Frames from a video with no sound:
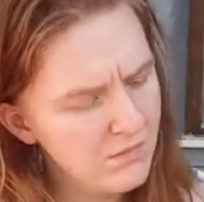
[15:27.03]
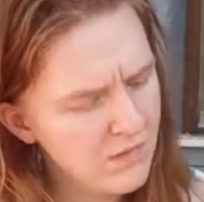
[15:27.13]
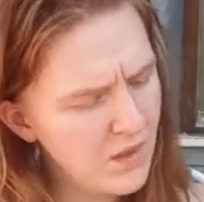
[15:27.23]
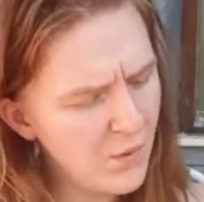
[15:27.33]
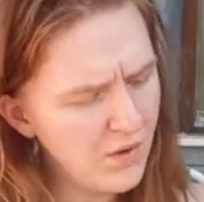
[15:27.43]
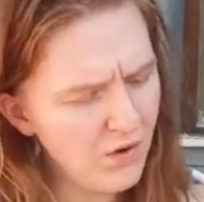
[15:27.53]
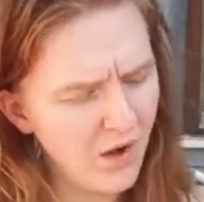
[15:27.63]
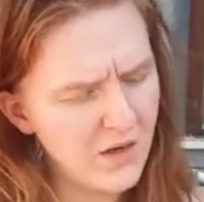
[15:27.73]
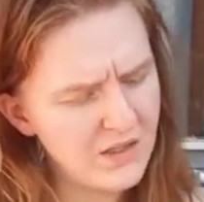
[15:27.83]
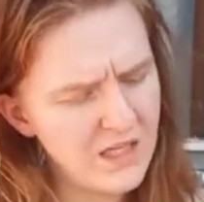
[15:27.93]
You are not
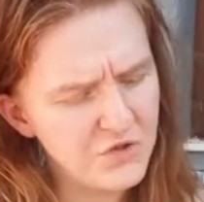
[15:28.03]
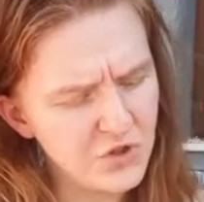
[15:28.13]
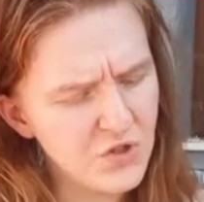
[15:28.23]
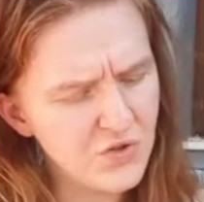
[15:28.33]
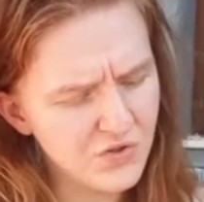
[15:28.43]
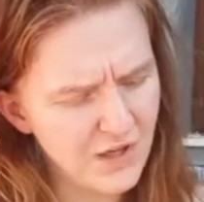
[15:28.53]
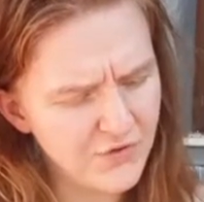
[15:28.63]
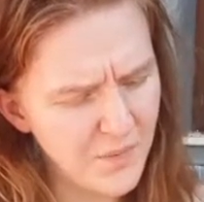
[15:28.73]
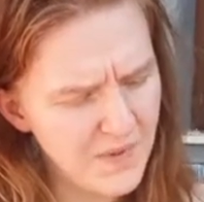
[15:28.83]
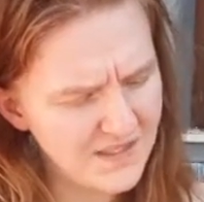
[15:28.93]
going to introduce yourself
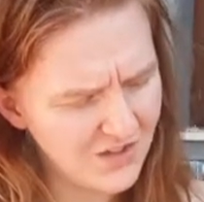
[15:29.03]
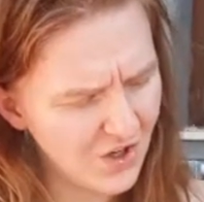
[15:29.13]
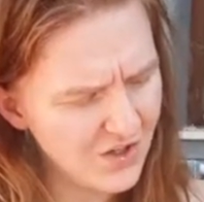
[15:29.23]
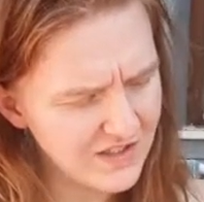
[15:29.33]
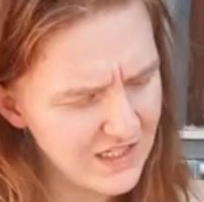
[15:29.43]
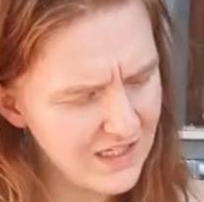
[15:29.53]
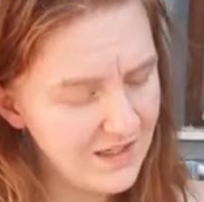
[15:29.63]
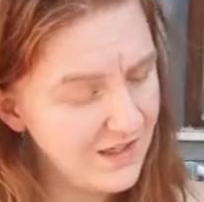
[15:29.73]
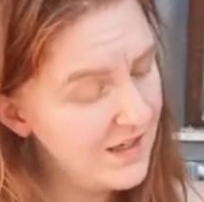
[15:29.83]
to Mr. Darcy?